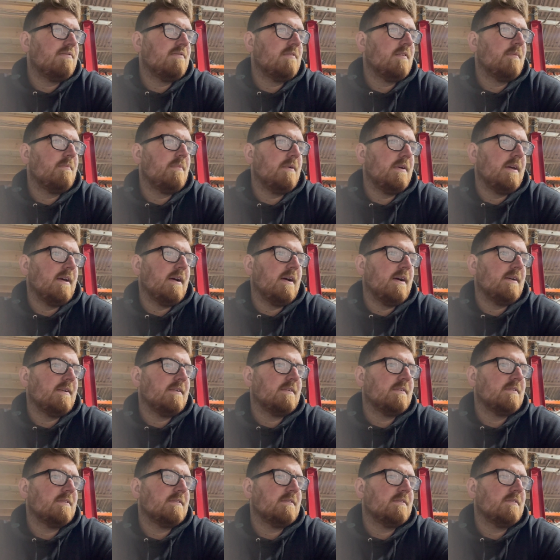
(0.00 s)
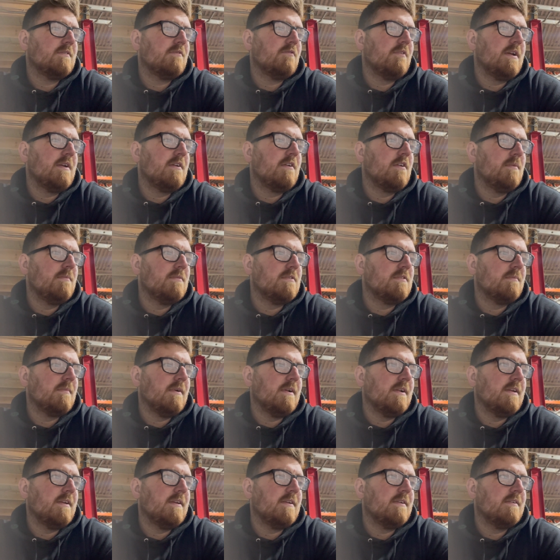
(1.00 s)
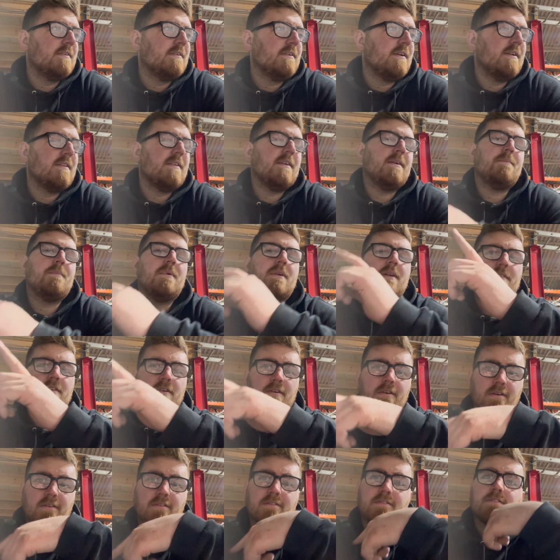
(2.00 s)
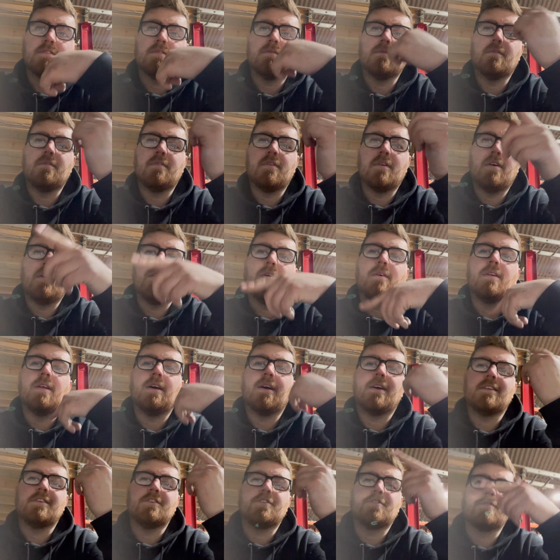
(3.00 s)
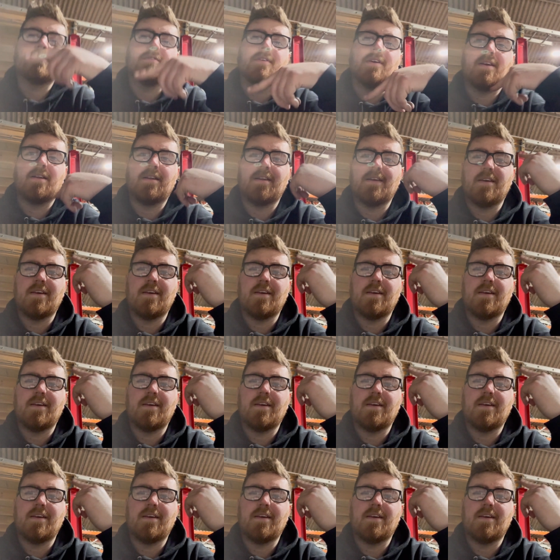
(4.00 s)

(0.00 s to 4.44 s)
But yeah, recoup some money and then we'll have a constant flow and I can trickle it